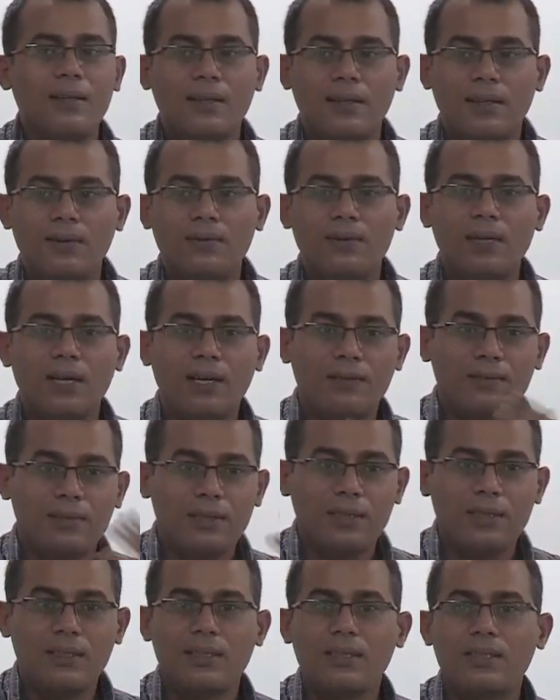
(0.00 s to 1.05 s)
Then we have
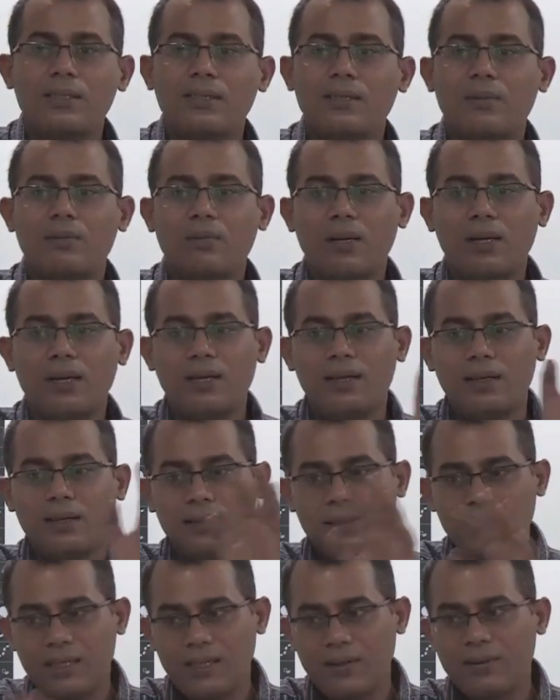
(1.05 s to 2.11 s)
the desert plain,
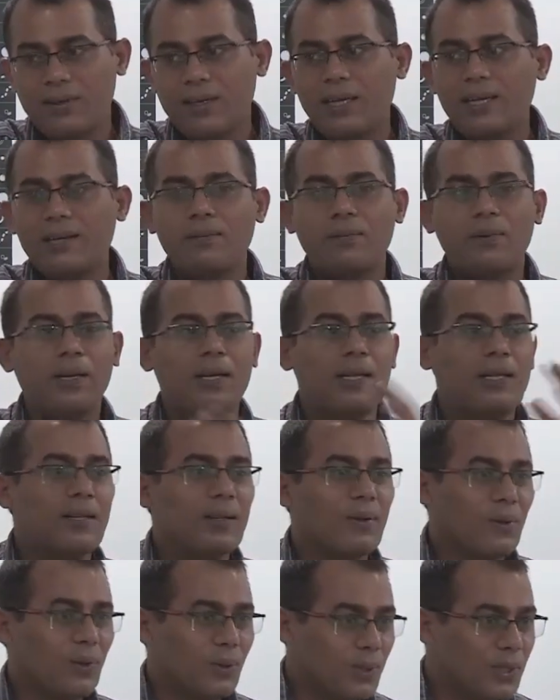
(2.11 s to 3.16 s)
the riverine plain,
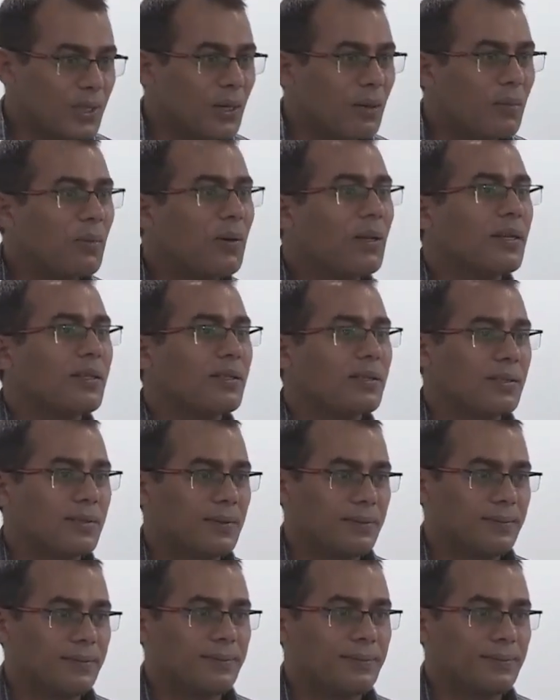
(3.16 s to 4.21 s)
the coastal plains.
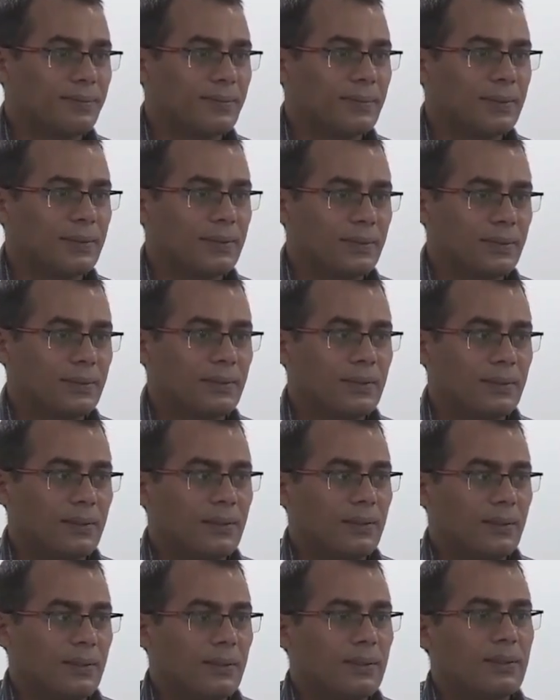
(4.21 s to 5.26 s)

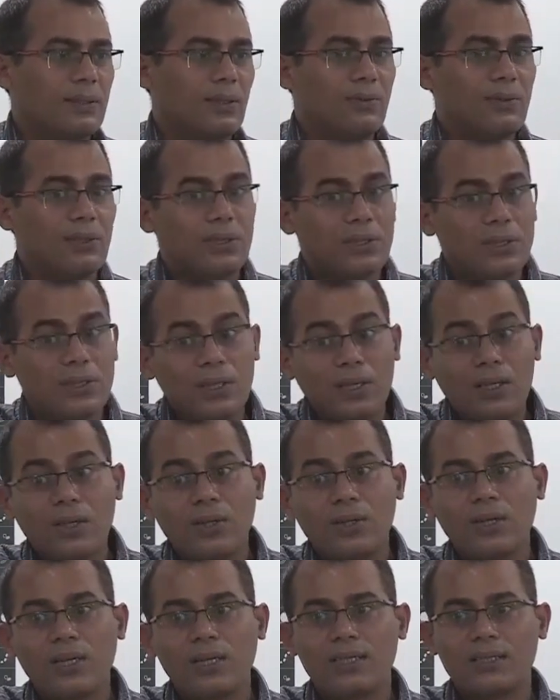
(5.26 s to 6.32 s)
So if the third
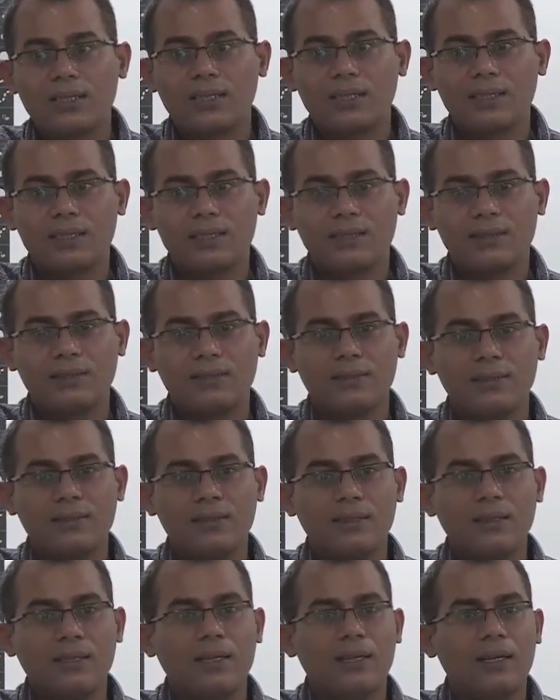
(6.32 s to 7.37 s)
order is asked,
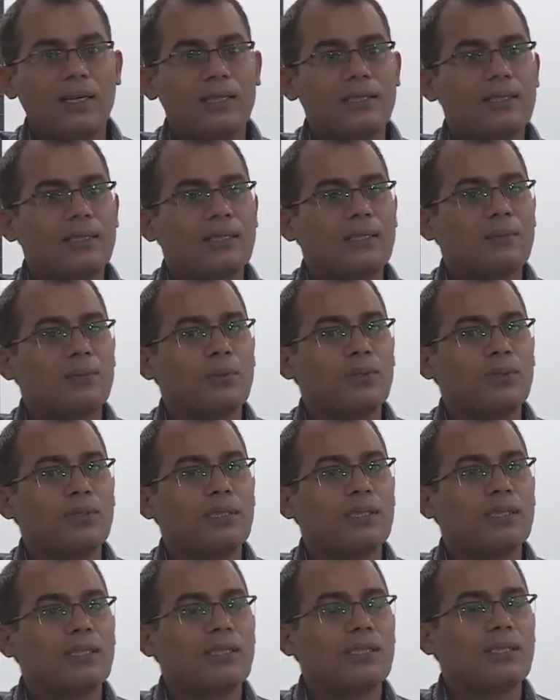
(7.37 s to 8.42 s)
let's say suppose
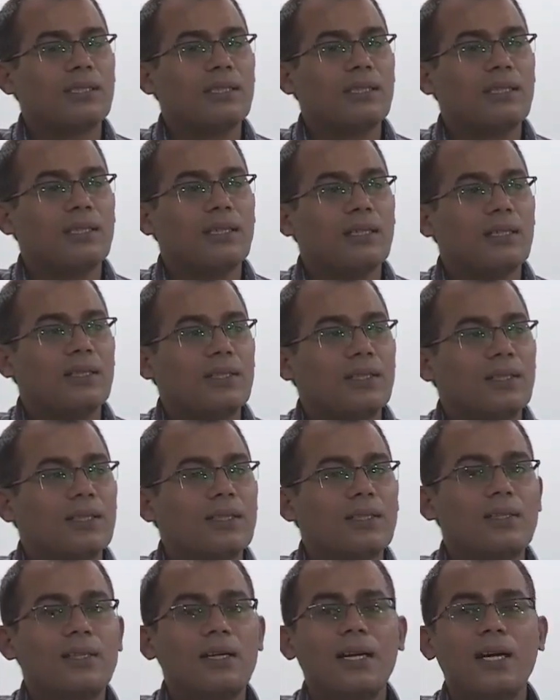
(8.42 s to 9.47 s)
discuss the third
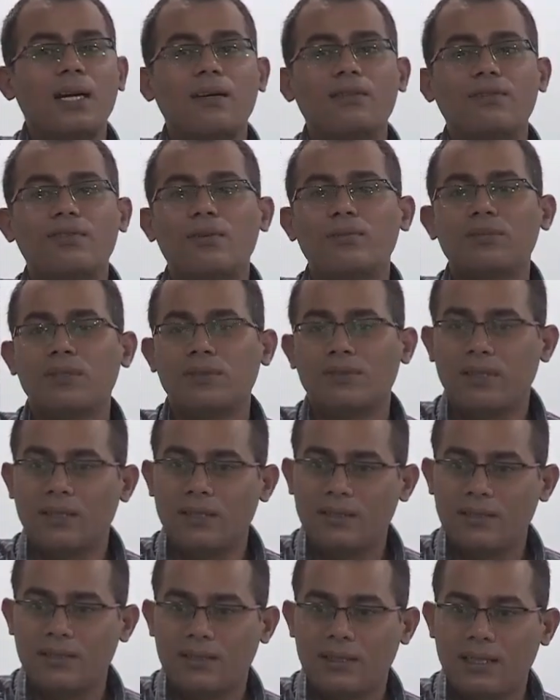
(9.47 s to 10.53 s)
order landforms of
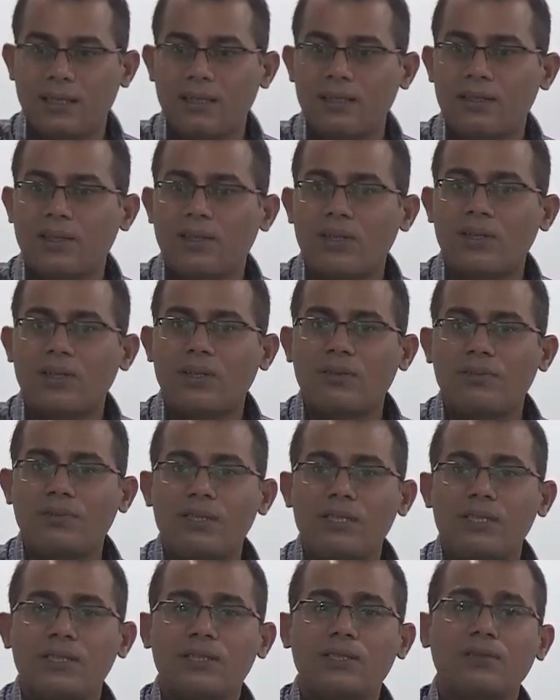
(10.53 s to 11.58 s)
third order
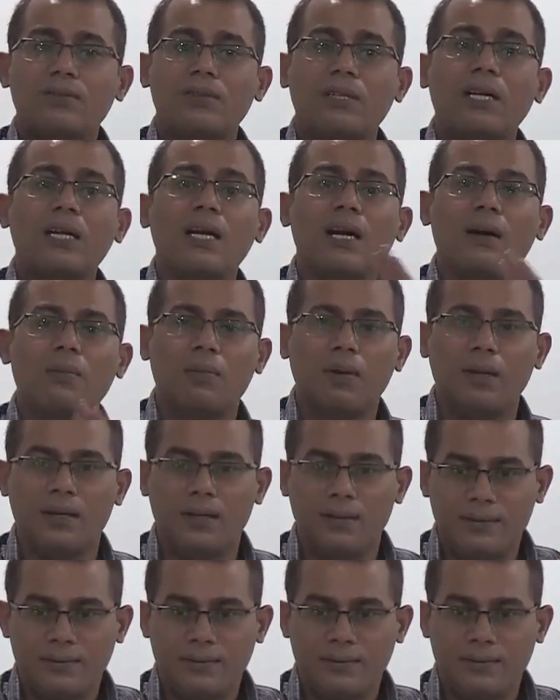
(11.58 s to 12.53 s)
features of Ganga plain.